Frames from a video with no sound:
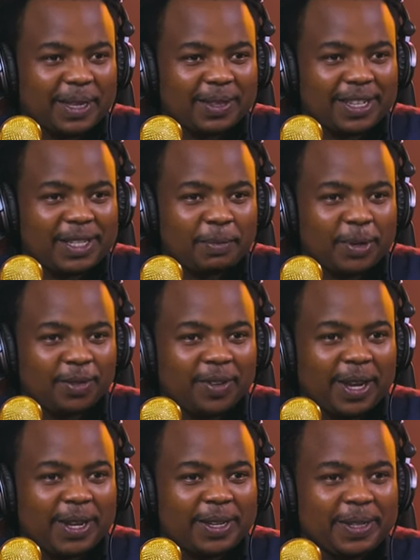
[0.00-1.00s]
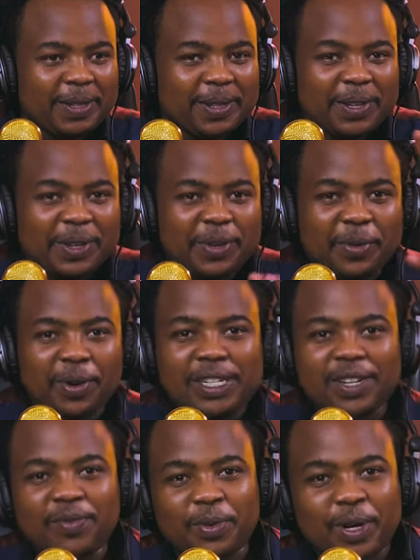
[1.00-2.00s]
Oh, yeah, that's a bit of a hard
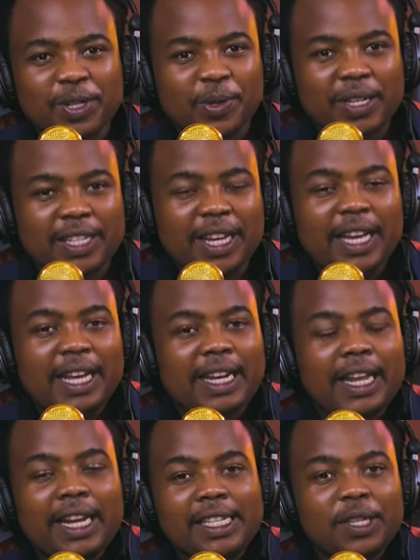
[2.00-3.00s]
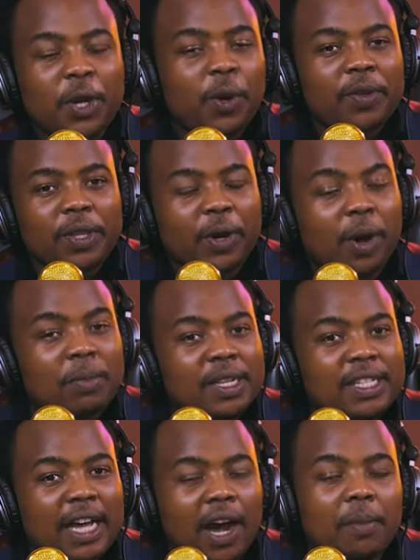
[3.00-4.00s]
question for us to answer. Let us know in the
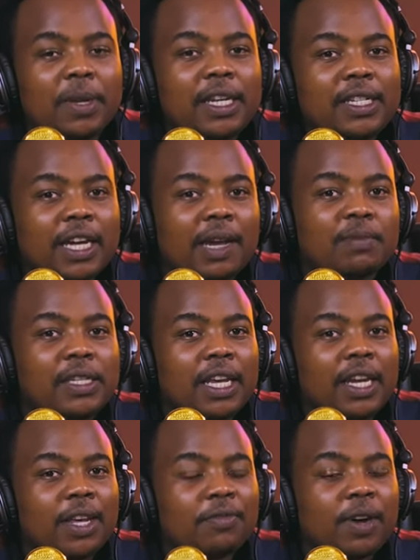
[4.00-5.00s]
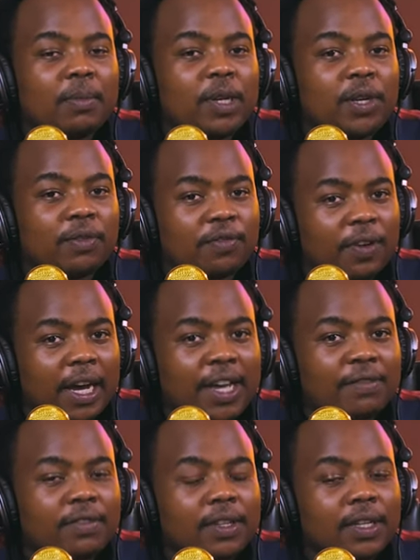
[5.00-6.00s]
comments how many times can a family of
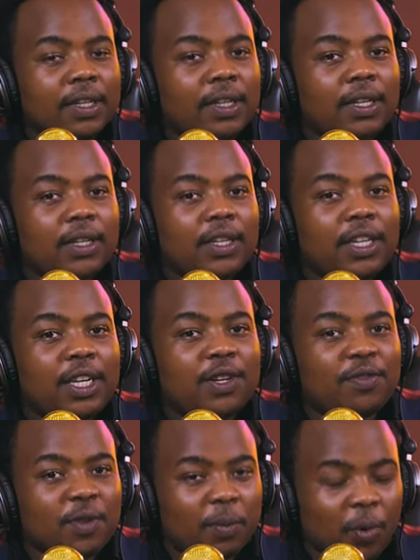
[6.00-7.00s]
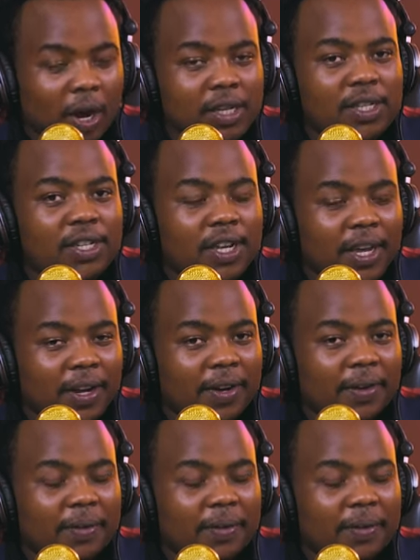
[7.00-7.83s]
five eat from one chicken?